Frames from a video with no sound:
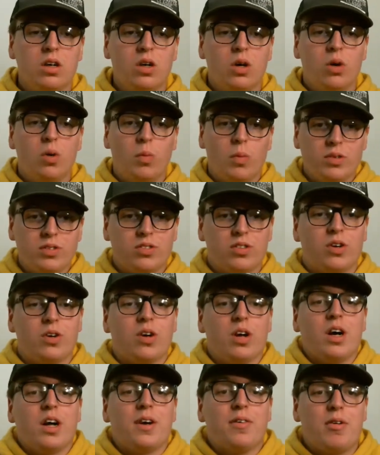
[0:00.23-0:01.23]
What is going
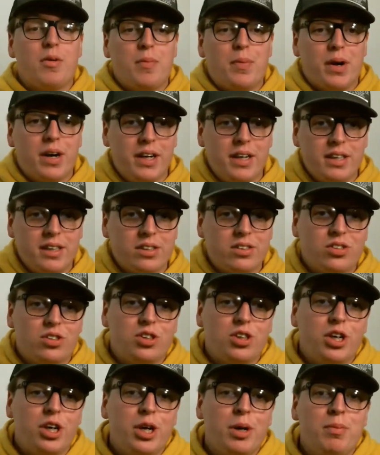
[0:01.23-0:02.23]
on, everybody? It is
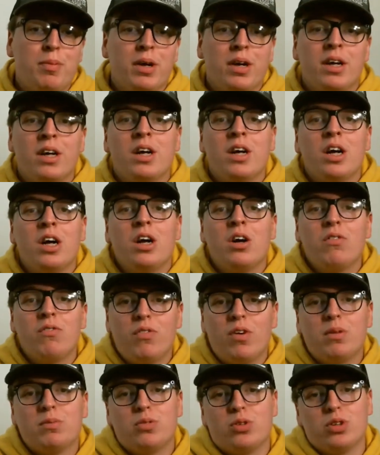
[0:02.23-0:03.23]
Treeb
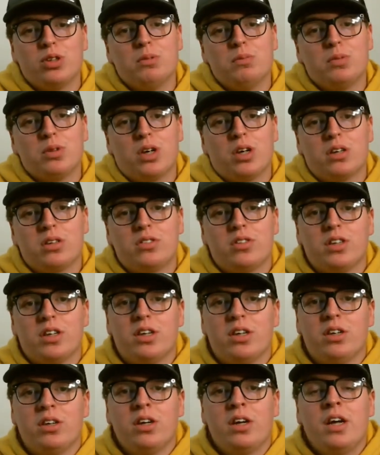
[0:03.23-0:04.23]
from Treeb Talks
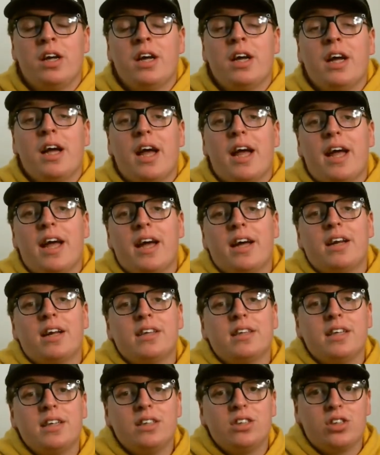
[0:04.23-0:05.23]
here.
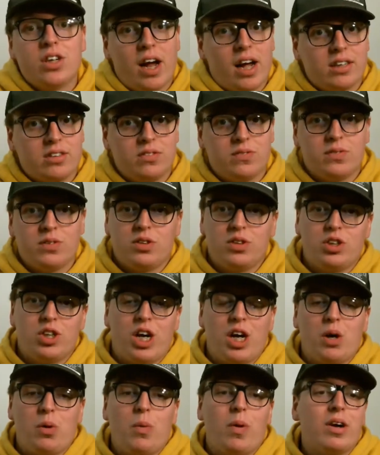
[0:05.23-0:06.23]
And the Jacksonville
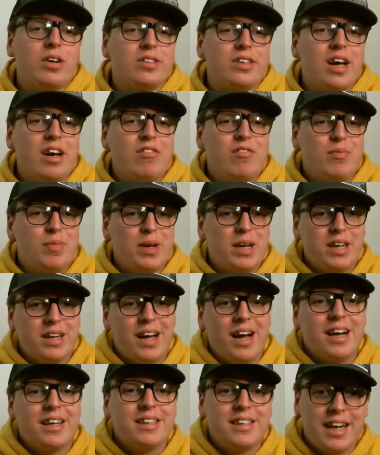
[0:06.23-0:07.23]
Jaguars have been
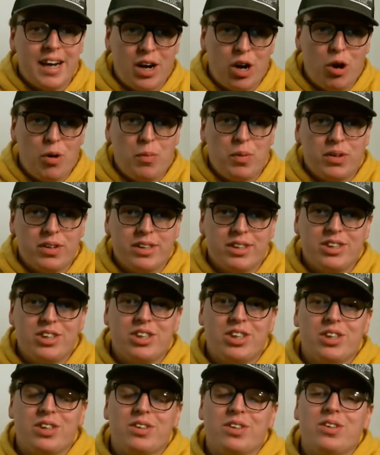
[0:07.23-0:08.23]
terrible this
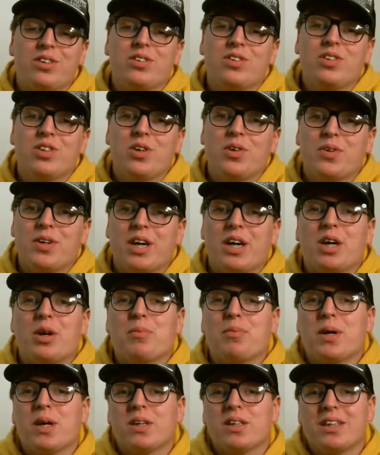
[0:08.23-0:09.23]
year. There is no doubt
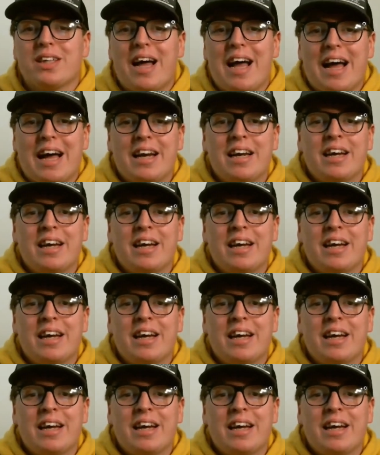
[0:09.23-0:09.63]
about that.